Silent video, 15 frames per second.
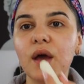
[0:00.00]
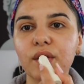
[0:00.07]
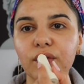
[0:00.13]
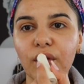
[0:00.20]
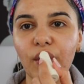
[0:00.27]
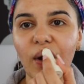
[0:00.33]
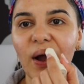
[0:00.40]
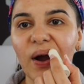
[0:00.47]

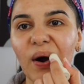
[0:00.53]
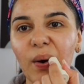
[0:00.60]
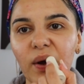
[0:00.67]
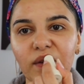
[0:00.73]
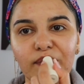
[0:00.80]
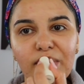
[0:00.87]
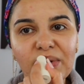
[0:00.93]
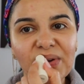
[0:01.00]
So I
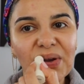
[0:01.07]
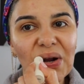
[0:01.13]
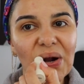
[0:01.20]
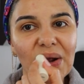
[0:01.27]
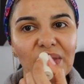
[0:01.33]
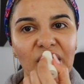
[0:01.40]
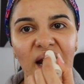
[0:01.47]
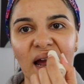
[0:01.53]
always make
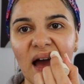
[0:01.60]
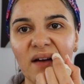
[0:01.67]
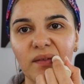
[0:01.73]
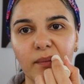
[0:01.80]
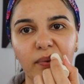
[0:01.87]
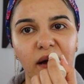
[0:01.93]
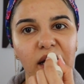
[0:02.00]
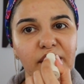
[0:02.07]
sure that I have
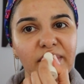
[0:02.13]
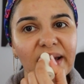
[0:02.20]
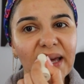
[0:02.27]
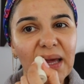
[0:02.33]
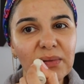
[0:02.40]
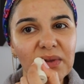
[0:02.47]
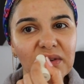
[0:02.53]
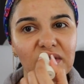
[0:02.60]
a balm. I
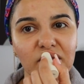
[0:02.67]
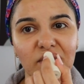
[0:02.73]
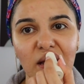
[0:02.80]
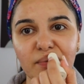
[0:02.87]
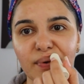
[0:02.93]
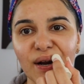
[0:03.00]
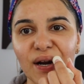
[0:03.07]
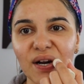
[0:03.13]
keep this in
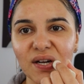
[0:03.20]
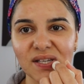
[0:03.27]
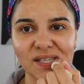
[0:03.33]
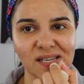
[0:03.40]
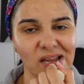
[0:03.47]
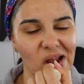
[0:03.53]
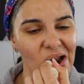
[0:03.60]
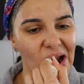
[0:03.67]
my
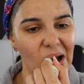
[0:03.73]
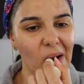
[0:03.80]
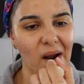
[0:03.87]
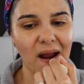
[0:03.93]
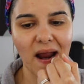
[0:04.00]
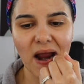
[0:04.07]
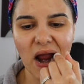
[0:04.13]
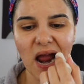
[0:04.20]
purse,
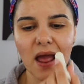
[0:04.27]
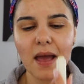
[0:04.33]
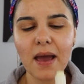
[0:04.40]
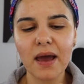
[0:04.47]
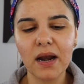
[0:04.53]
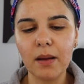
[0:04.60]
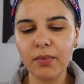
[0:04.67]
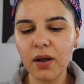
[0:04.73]

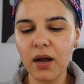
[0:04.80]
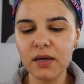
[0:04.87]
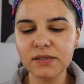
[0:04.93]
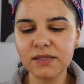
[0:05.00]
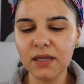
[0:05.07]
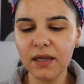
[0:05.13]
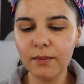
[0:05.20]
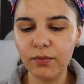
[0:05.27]
and I'm
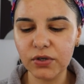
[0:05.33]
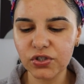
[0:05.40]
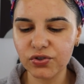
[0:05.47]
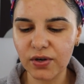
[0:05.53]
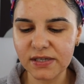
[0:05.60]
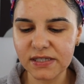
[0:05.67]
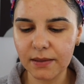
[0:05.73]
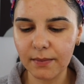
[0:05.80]
constantly
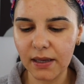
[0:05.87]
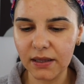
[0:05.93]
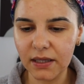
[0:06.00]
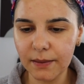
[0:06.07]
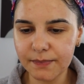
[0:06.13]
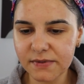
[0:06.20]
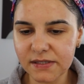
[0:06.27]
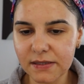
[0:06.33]
moisturizing my
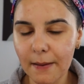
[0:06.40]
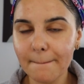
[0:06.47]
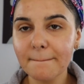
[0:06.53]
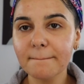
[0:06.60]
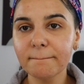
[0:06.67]
lips.